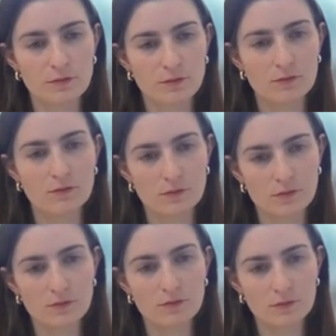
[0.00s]

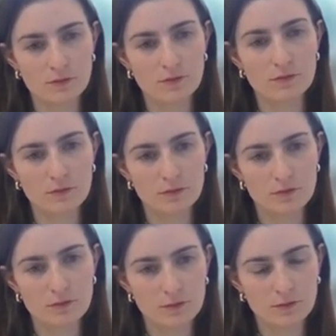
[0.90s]

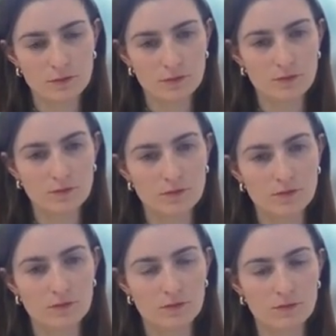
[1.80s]

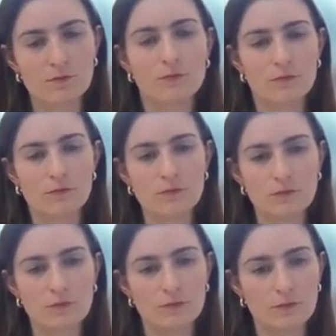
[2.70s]

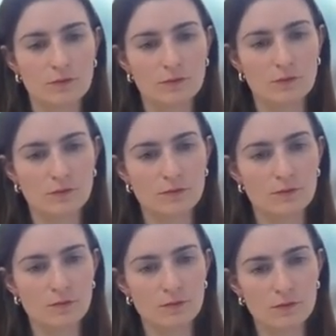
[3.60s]

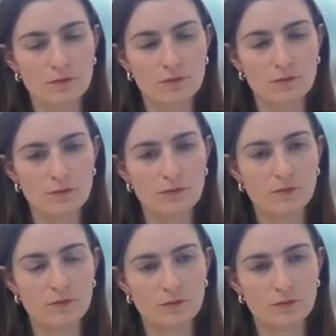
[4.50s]

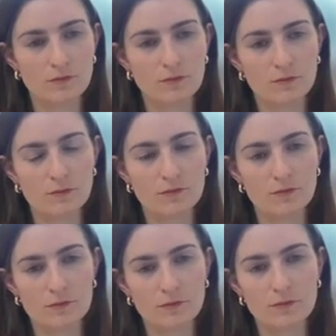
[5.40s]

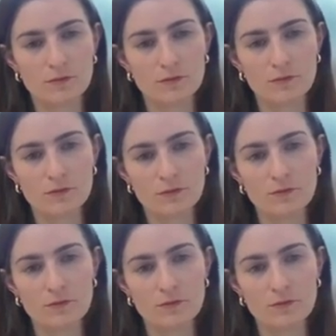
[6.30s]
The person shown says nothing.